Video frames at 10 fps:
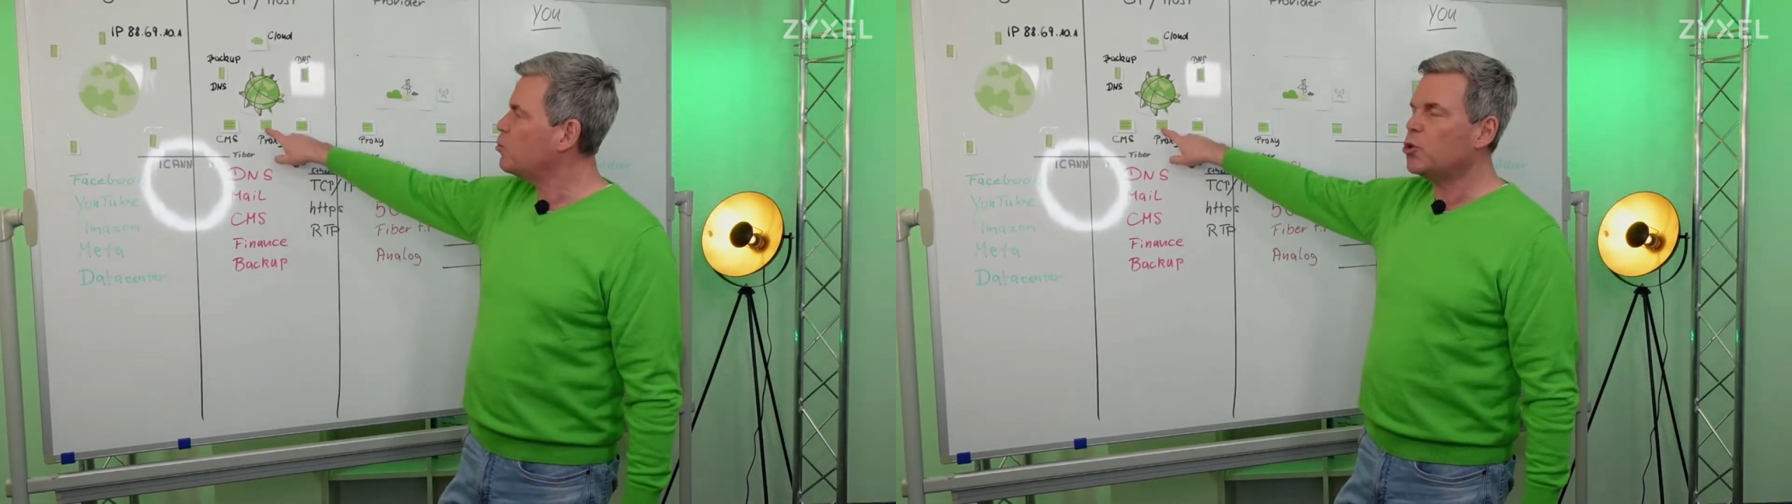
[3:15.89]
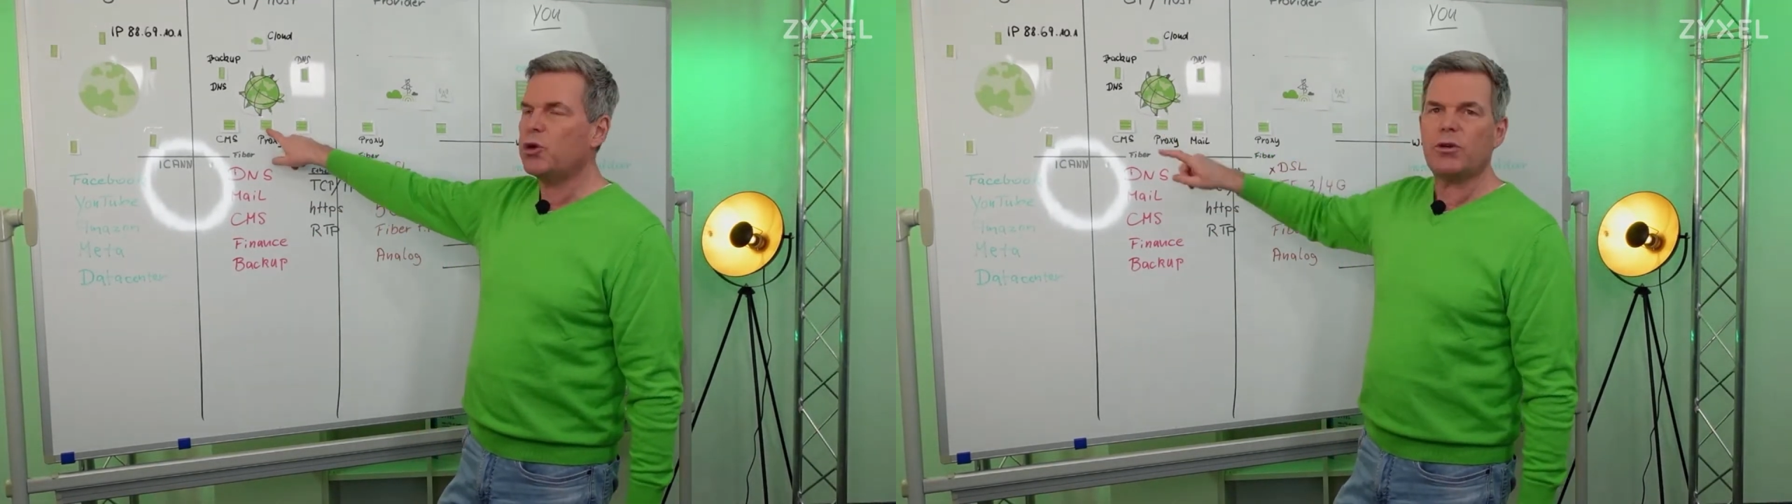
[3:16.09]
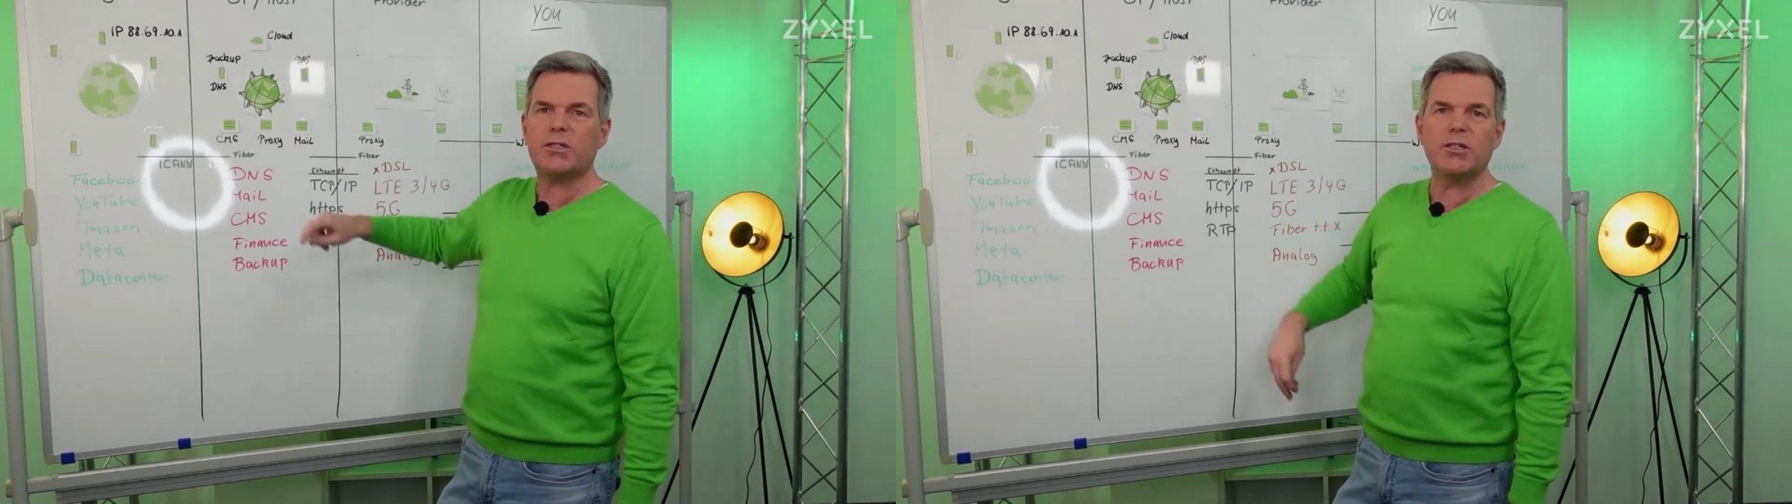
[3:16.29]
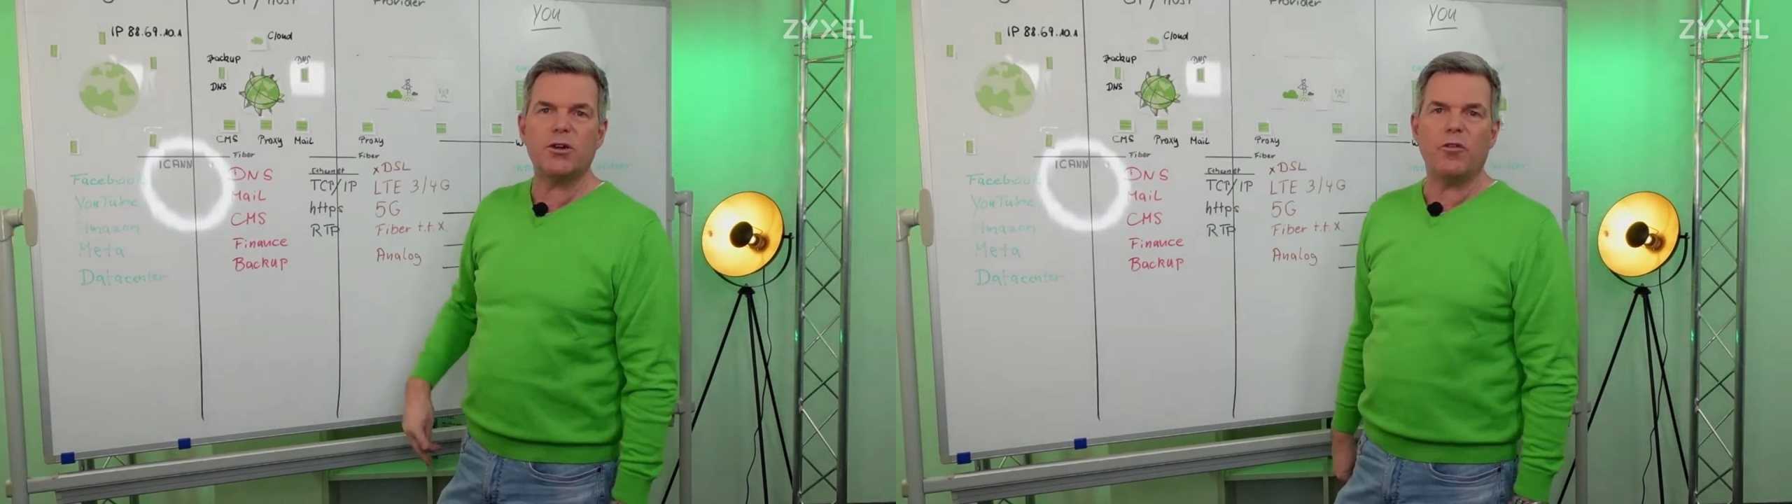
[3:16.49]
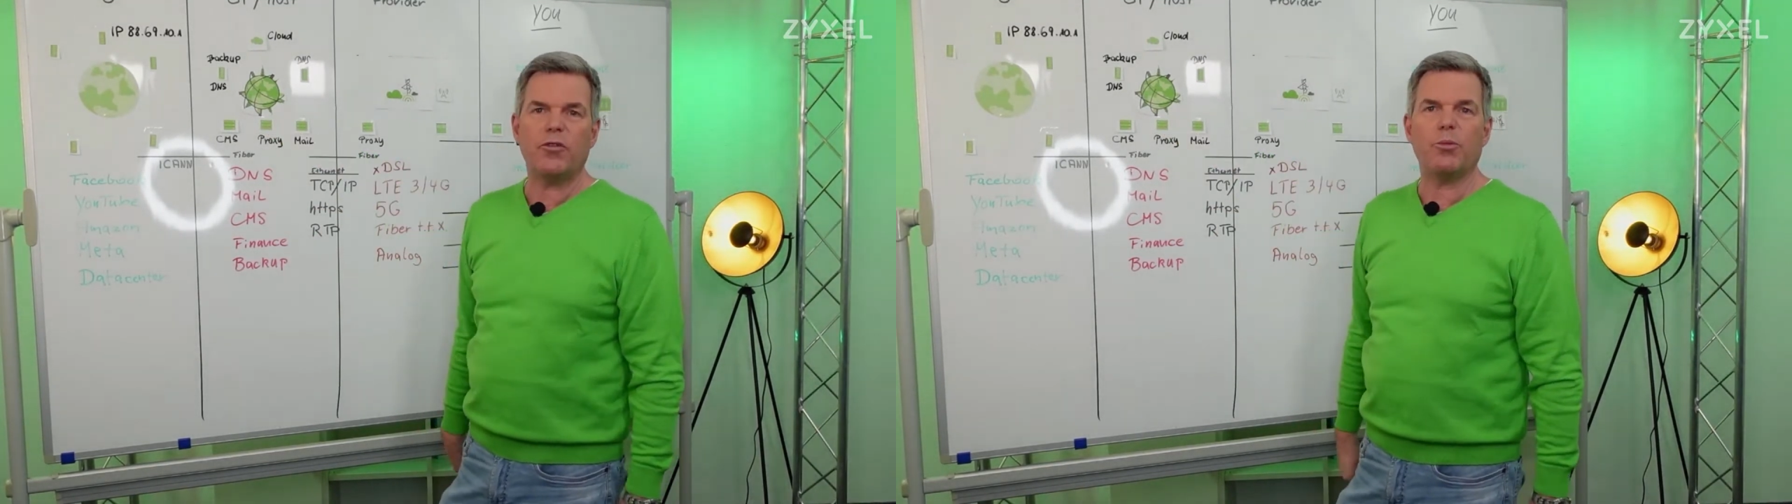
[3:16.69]
proxy
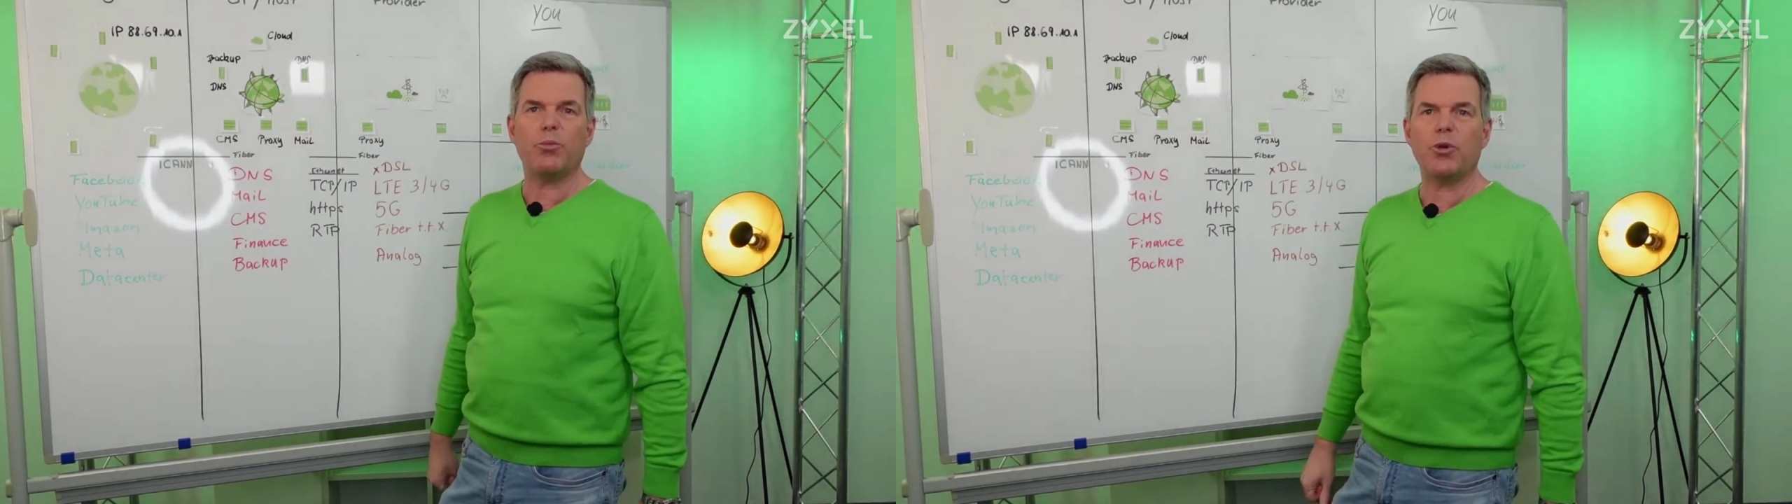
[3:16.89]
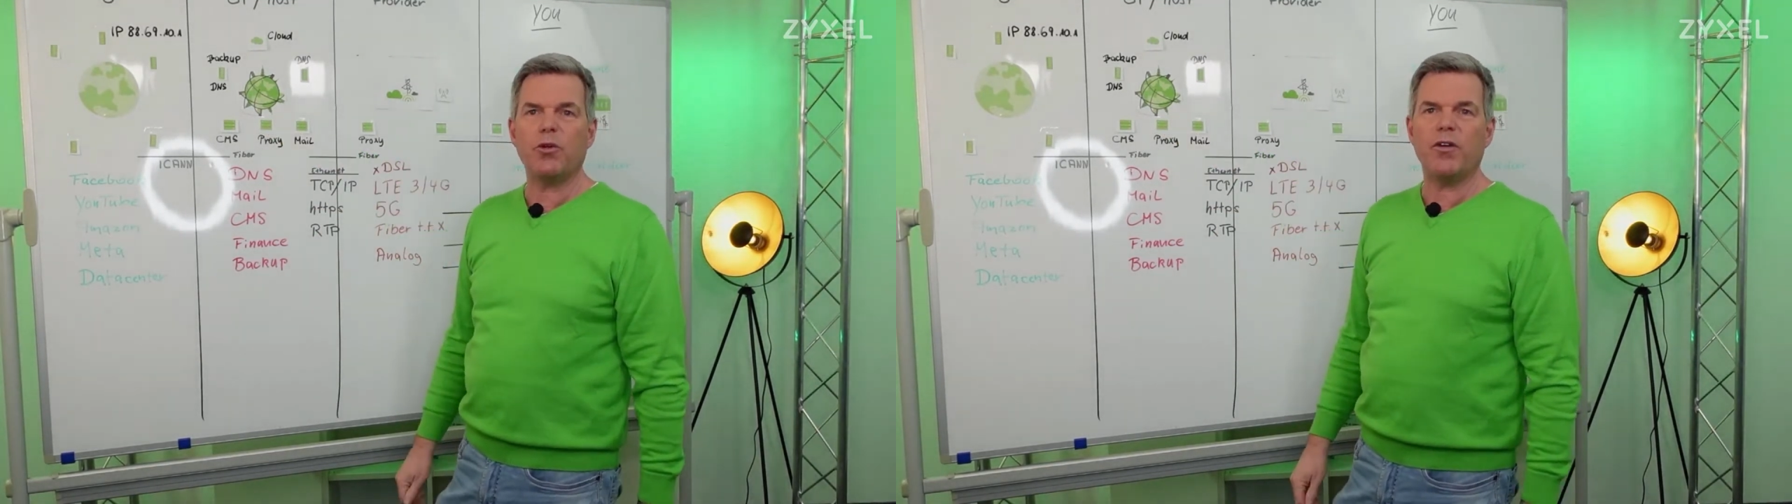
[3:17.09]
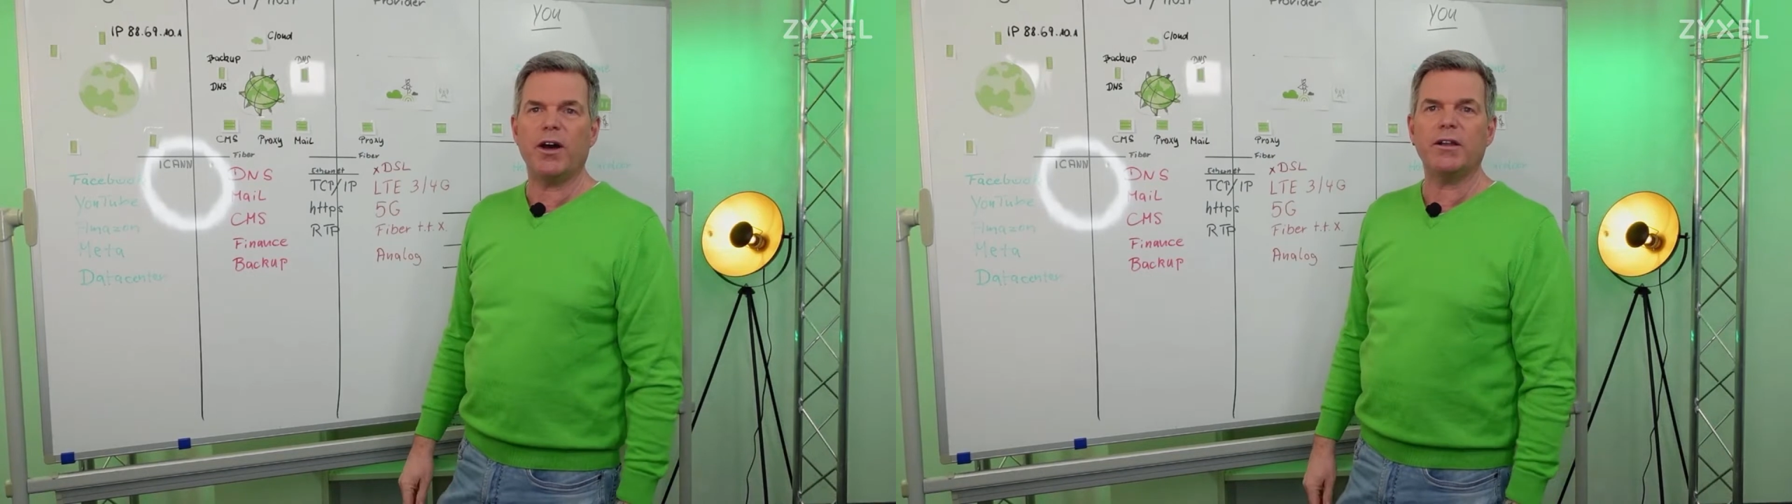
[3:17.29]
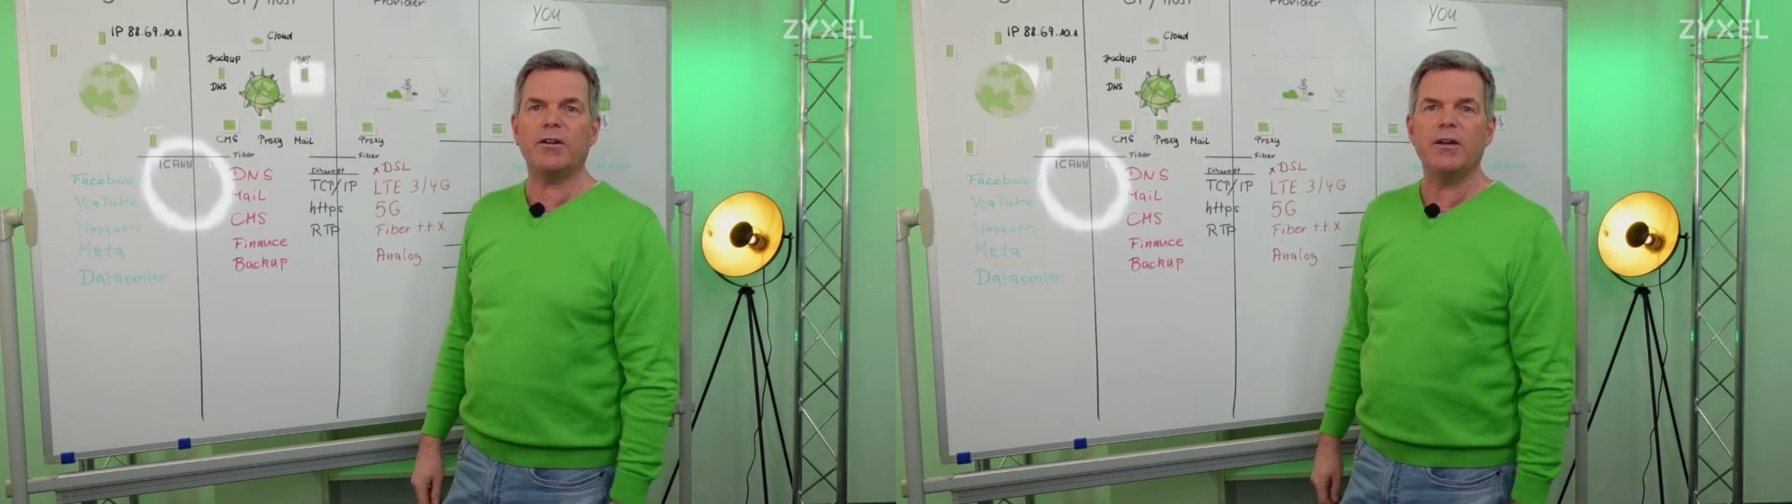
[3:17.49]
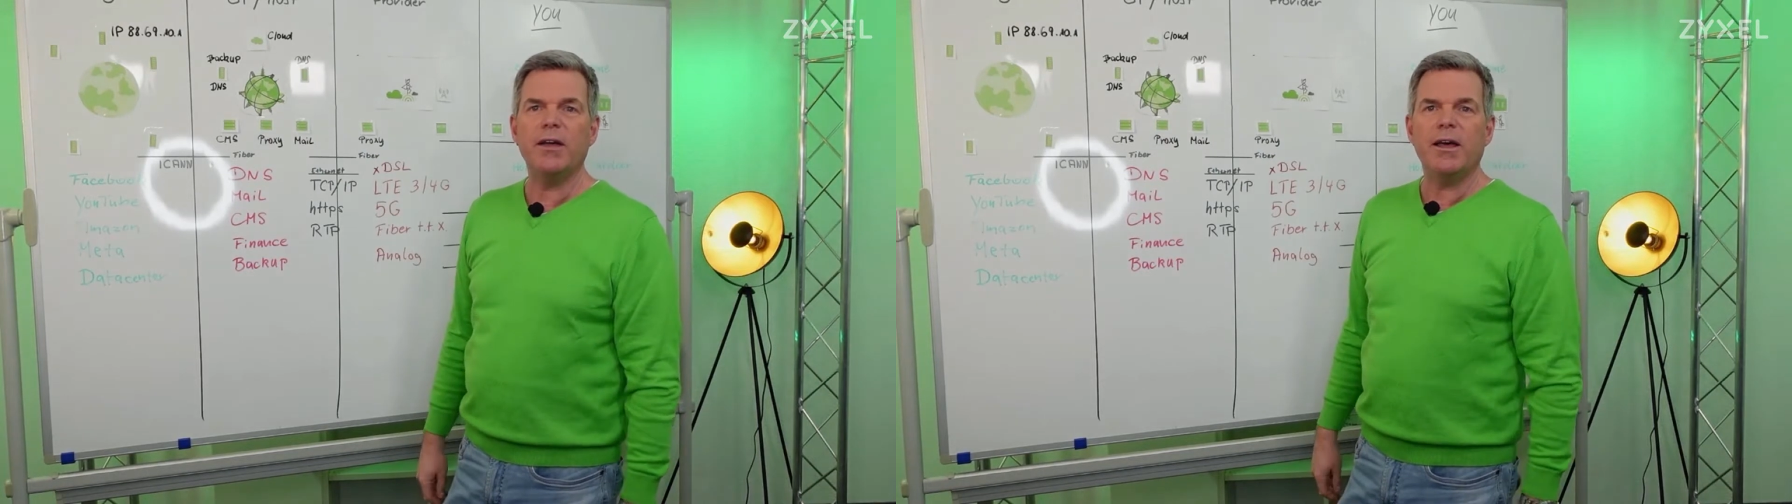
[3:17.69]
of your provider